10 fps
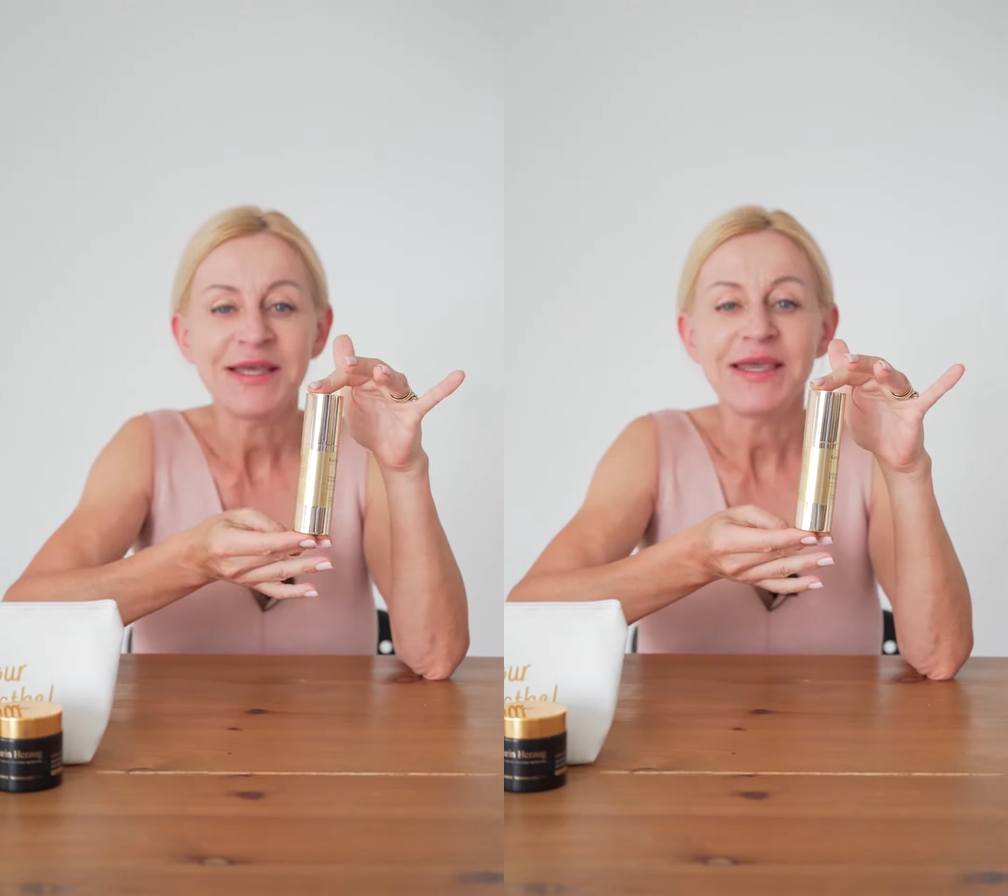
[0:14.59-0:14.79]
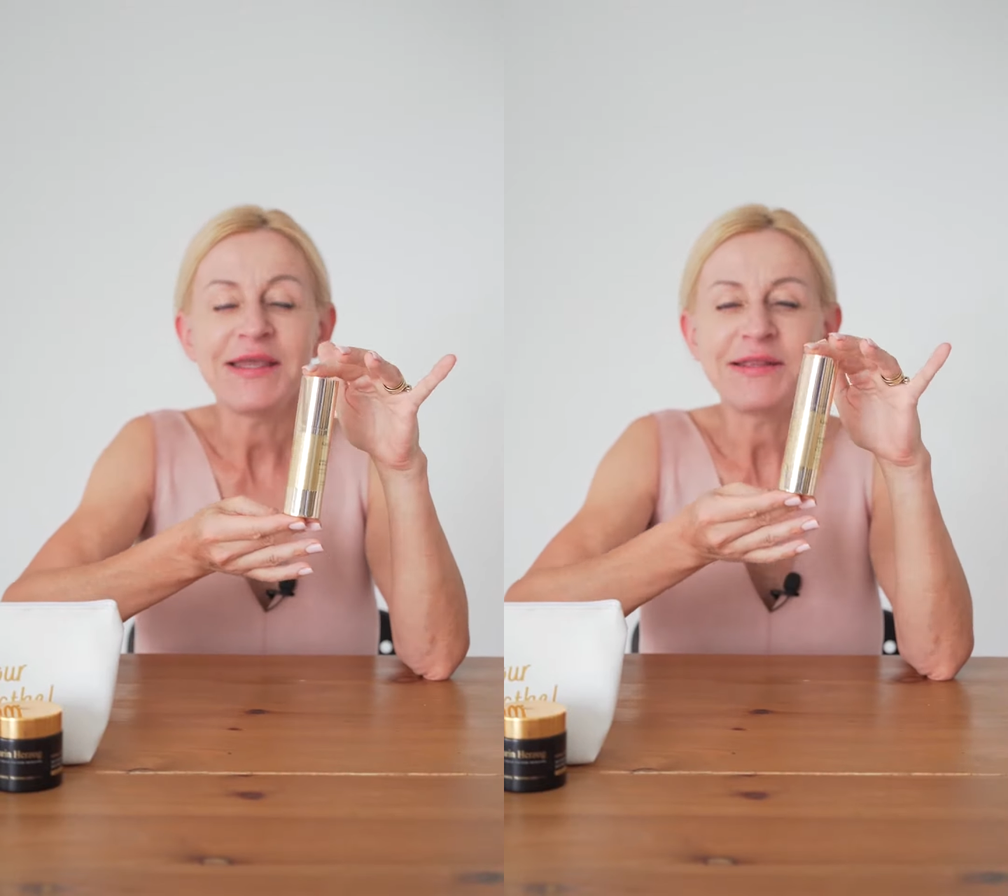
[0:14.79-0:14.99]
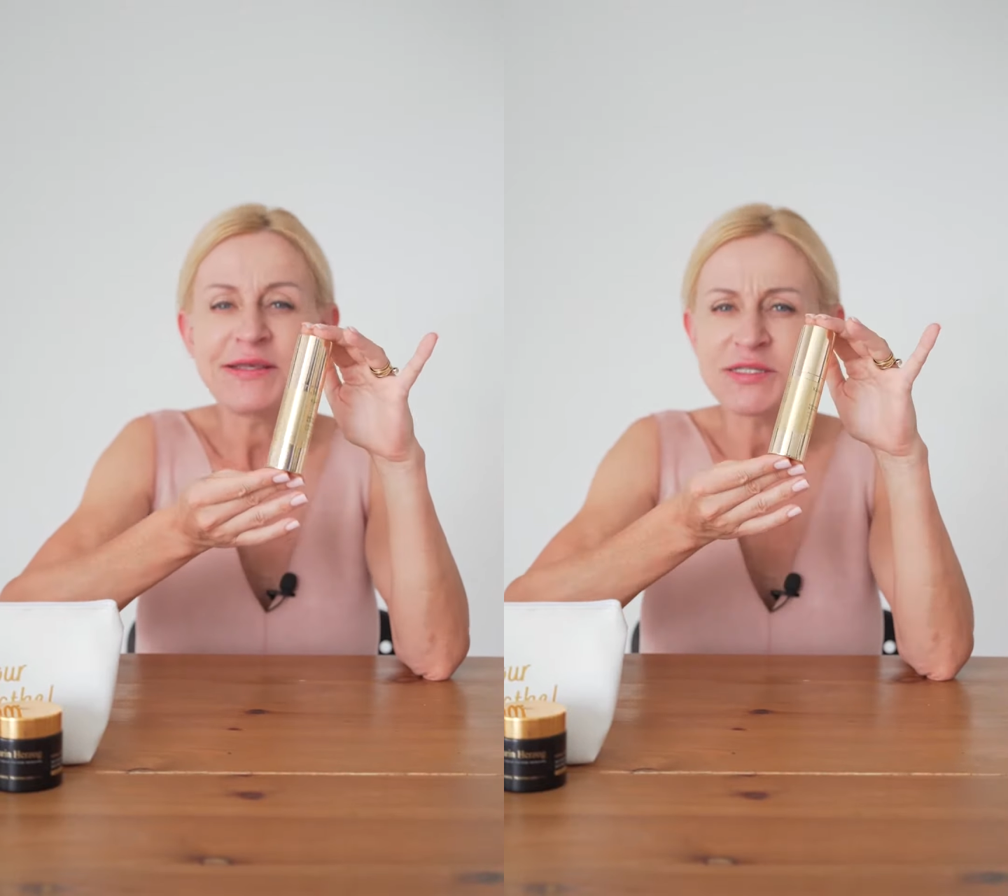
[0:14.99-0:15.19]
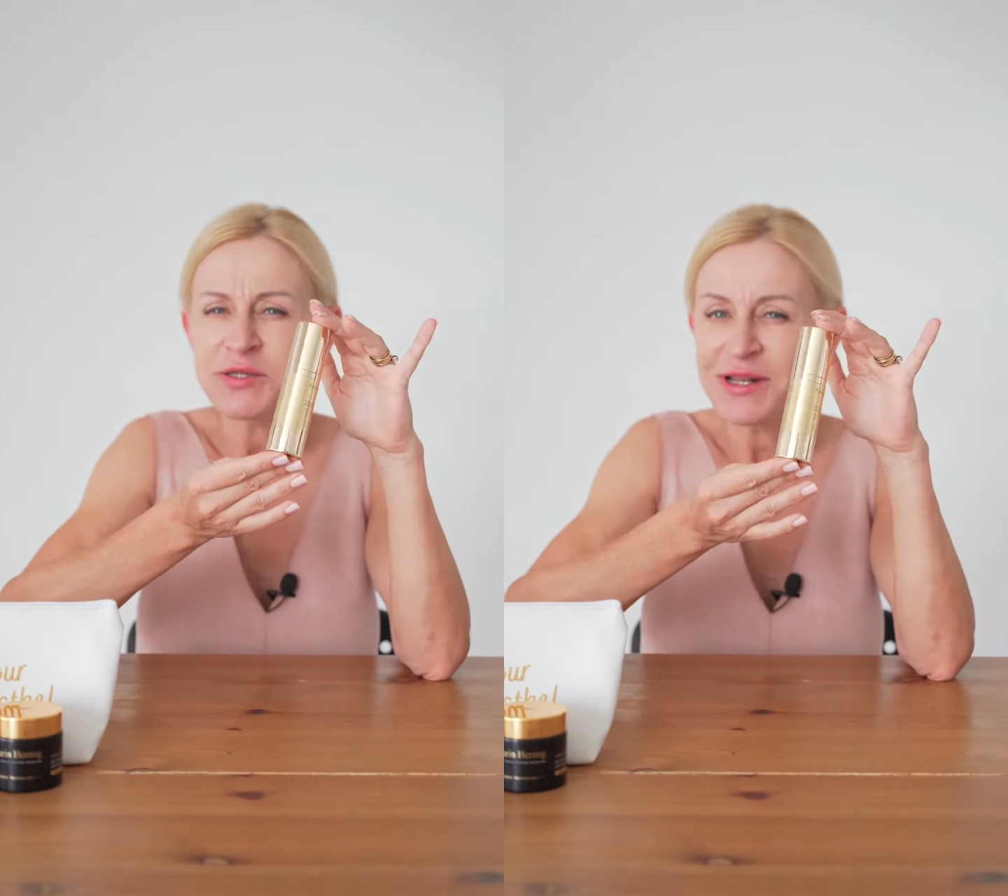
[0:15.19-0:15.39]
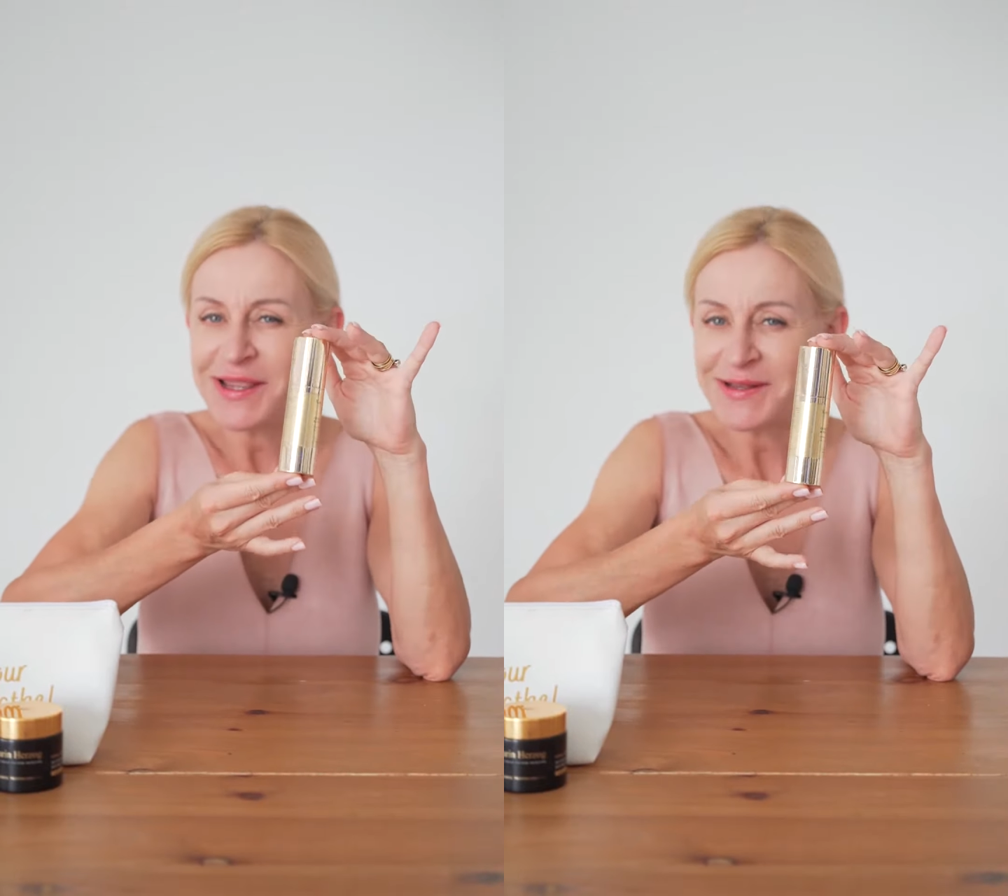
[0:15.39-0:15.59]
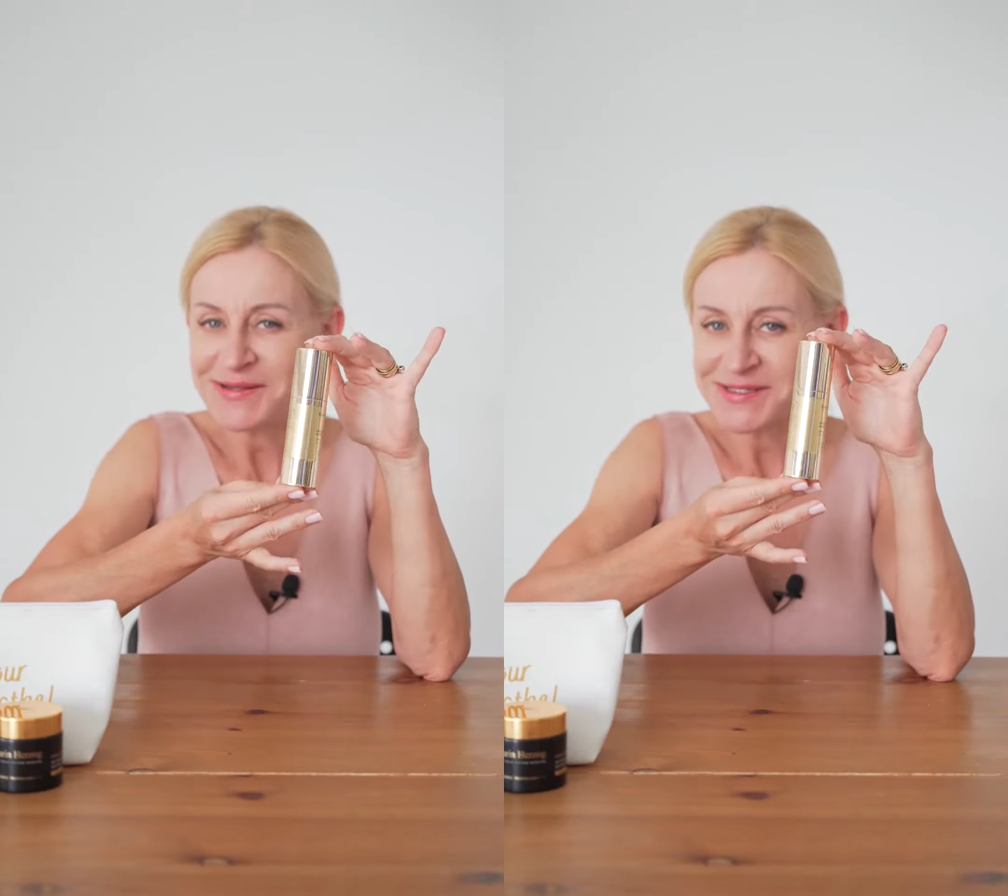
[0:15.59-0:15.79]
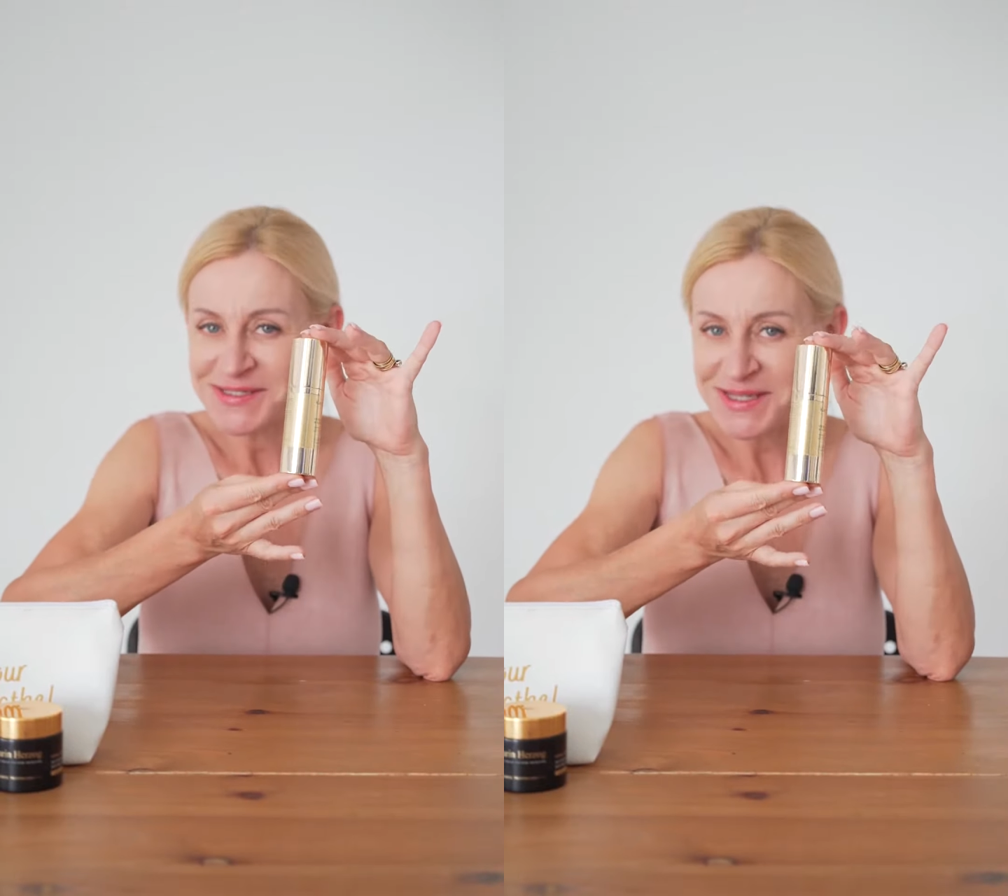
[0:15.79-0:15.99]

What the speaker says: it is the latest